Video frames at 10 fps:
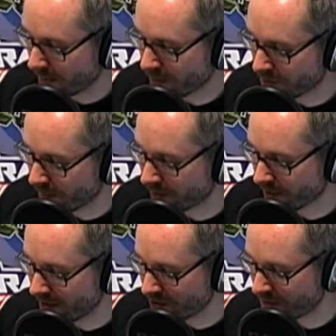but he was
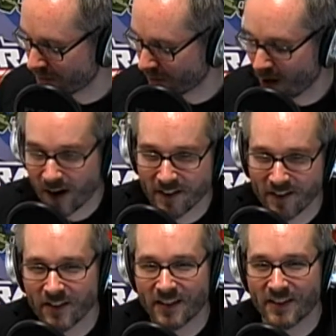originally just Frog
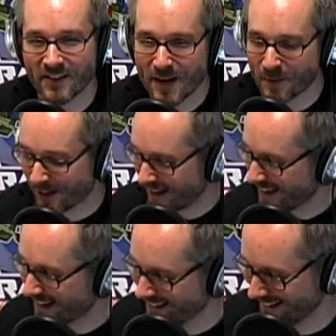the City
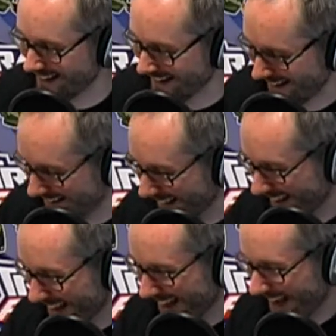Samurai. Yeah.
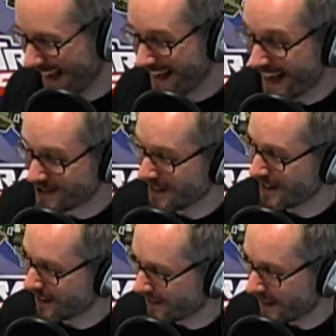And actually,
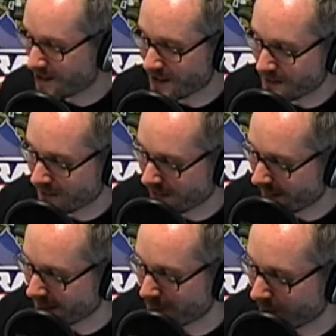in the collection, the
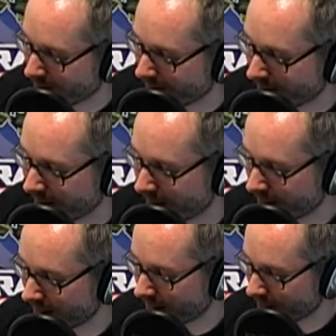collected book that you
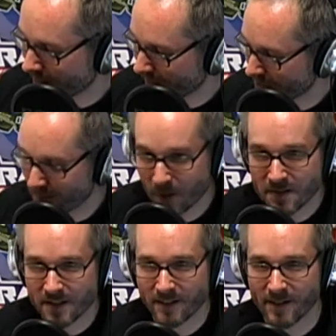did, you actually
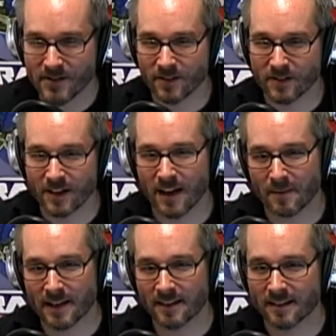posted the original comic